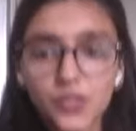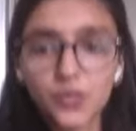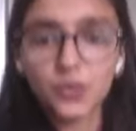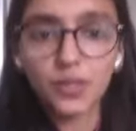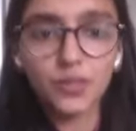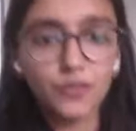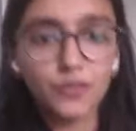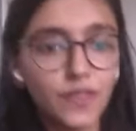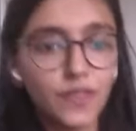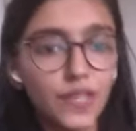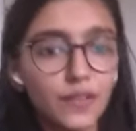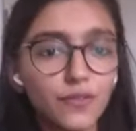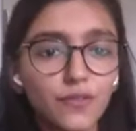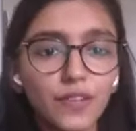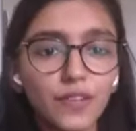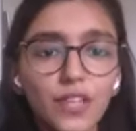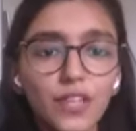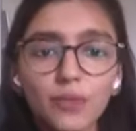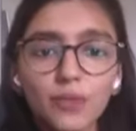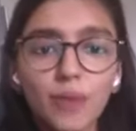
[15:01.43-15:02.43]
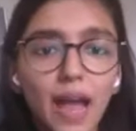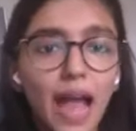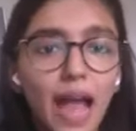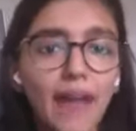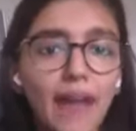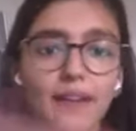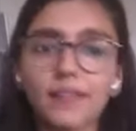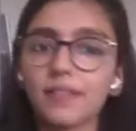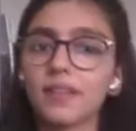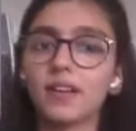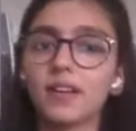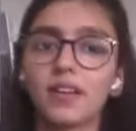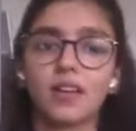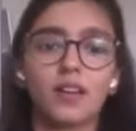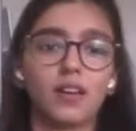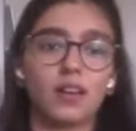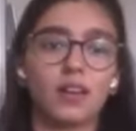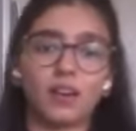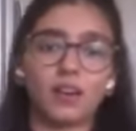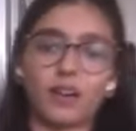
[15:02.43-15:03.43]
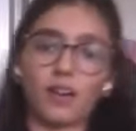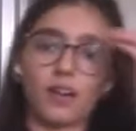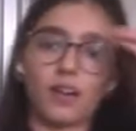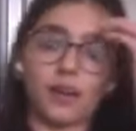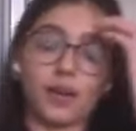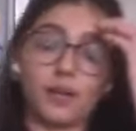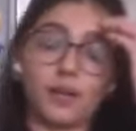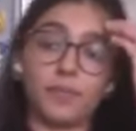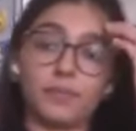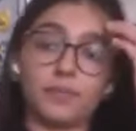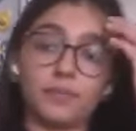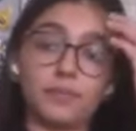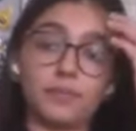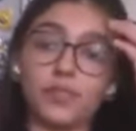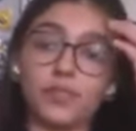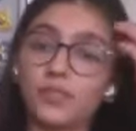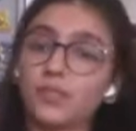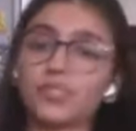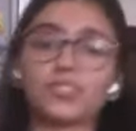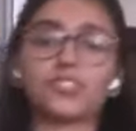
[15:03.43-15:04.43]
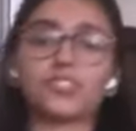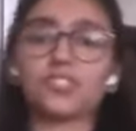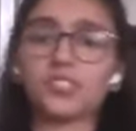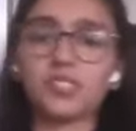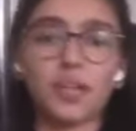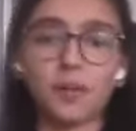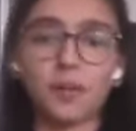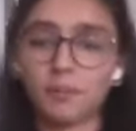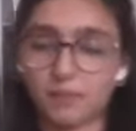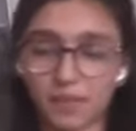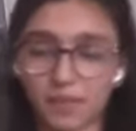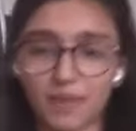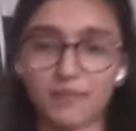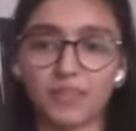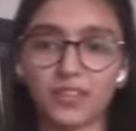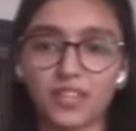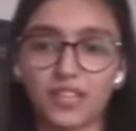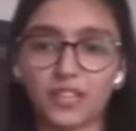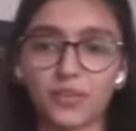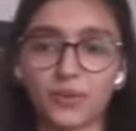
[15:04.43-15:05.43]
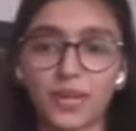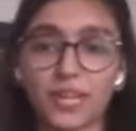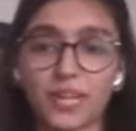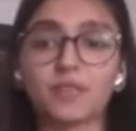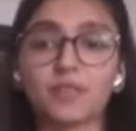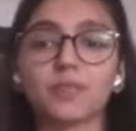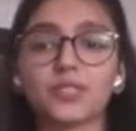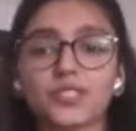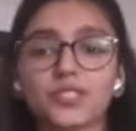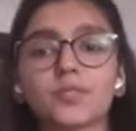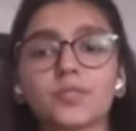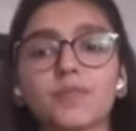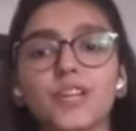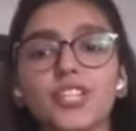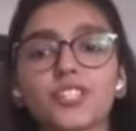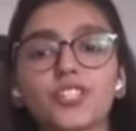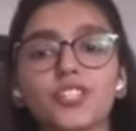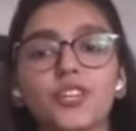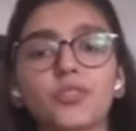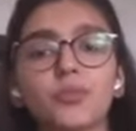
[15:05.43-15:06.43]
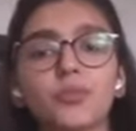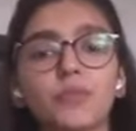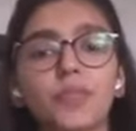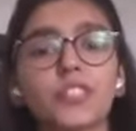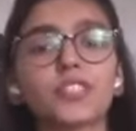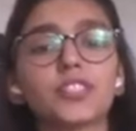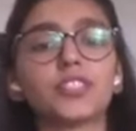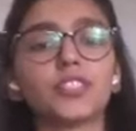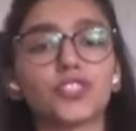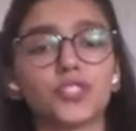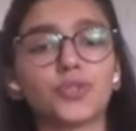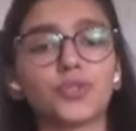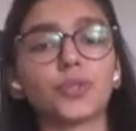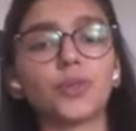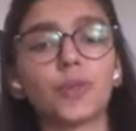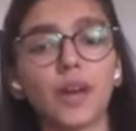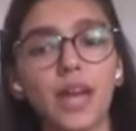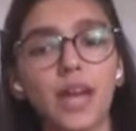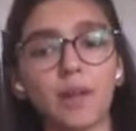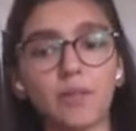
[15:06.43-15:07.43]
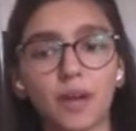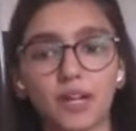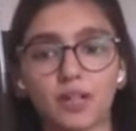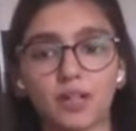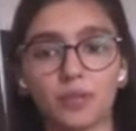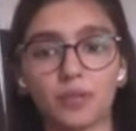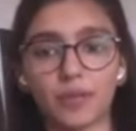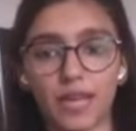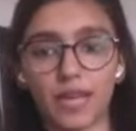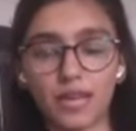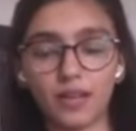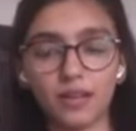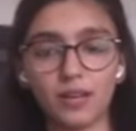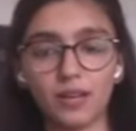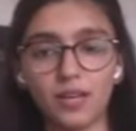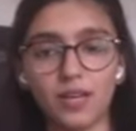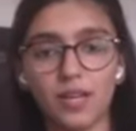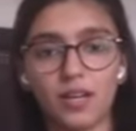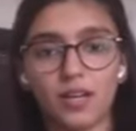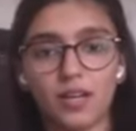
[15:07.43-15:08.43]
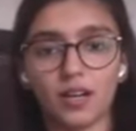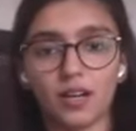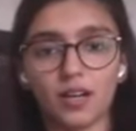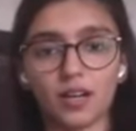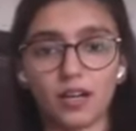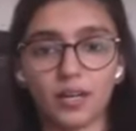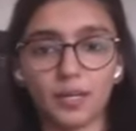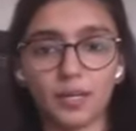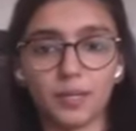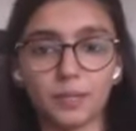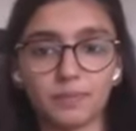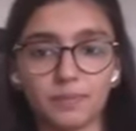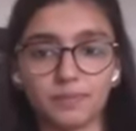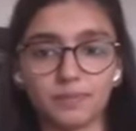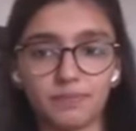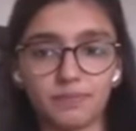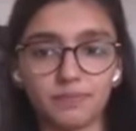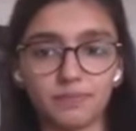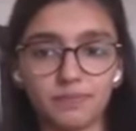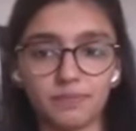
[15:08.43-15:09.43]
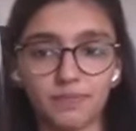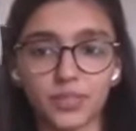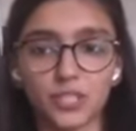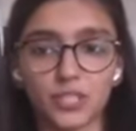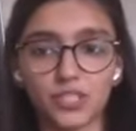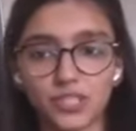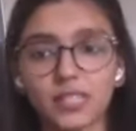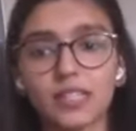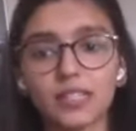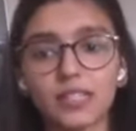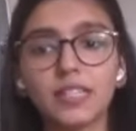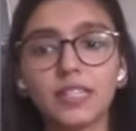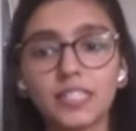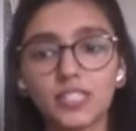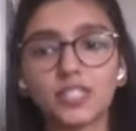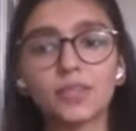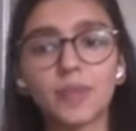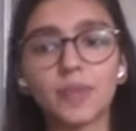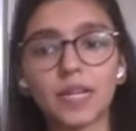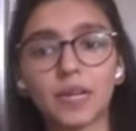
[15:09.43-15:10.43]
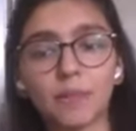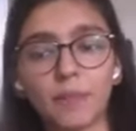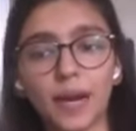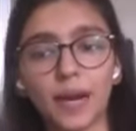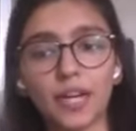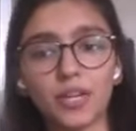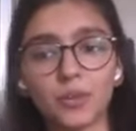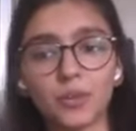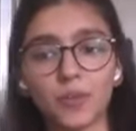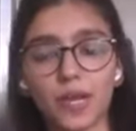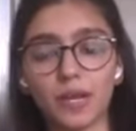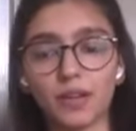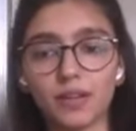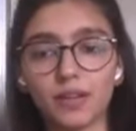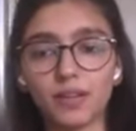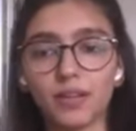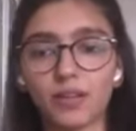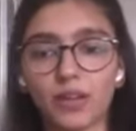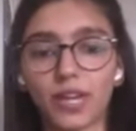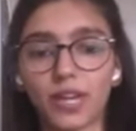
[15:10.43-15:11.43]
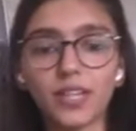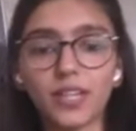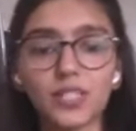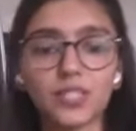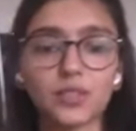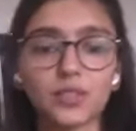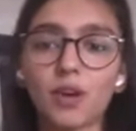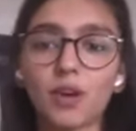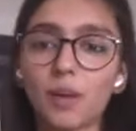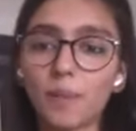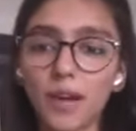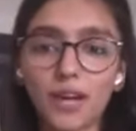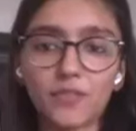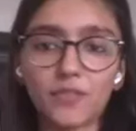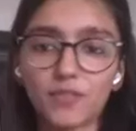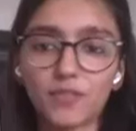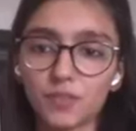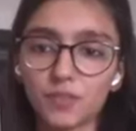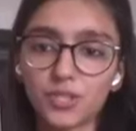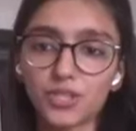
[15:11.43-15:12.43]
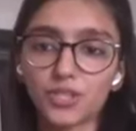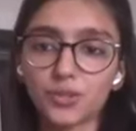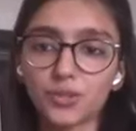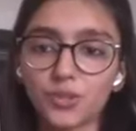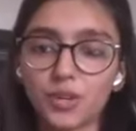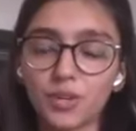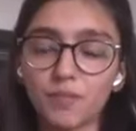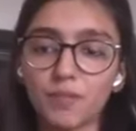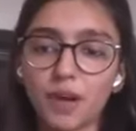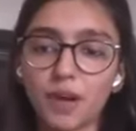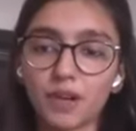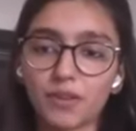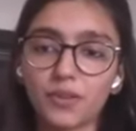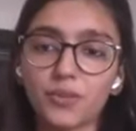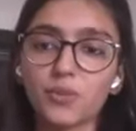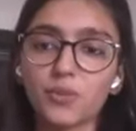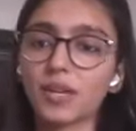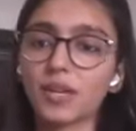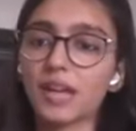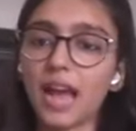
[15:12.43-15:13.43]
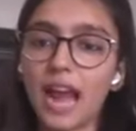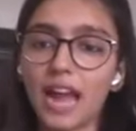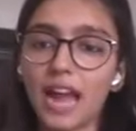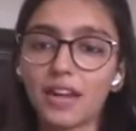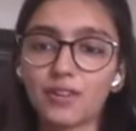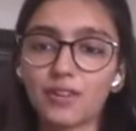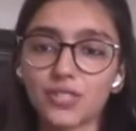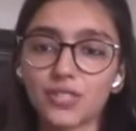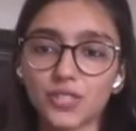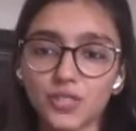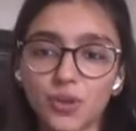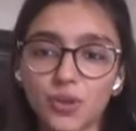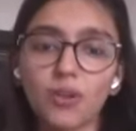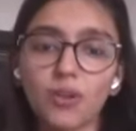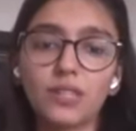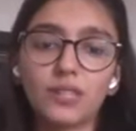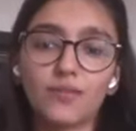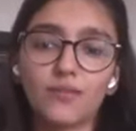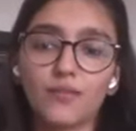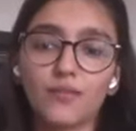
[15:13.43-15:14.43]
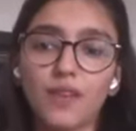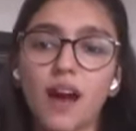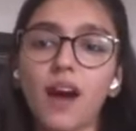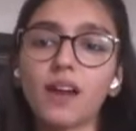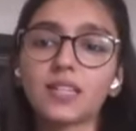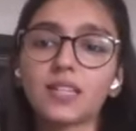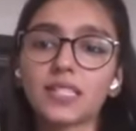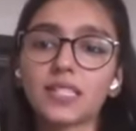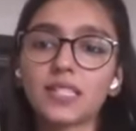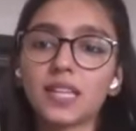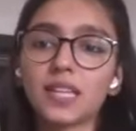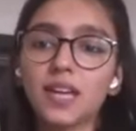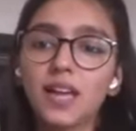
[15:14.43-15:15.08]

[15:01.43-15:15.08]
you can feel free to add. You can just dump everything together, but just make sure you mix your sugar and butter well. because it needs to be combined well. Okay, so apart from the sugar and butter, you can add your salt, flours,